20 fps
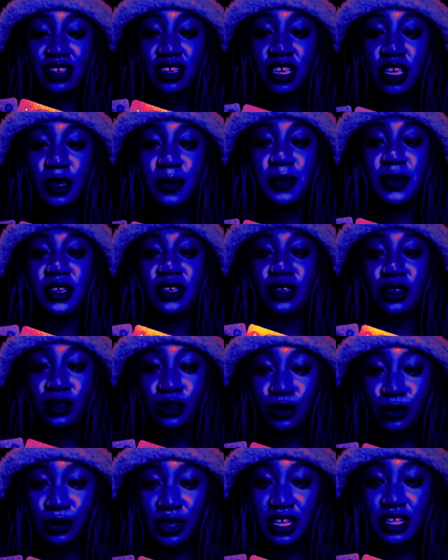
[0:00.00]
keeping
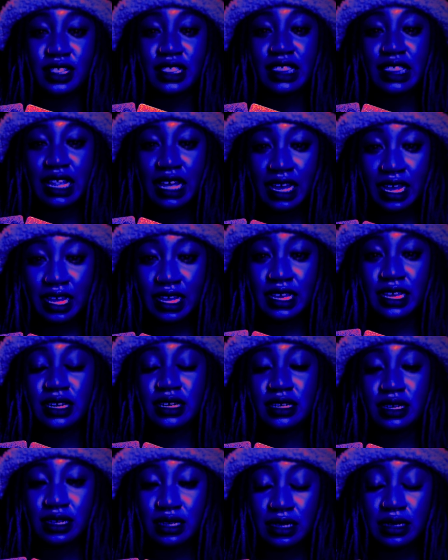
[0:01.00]
you in
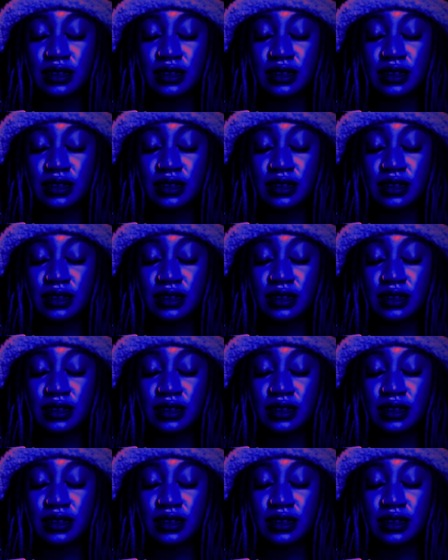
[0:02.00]
line,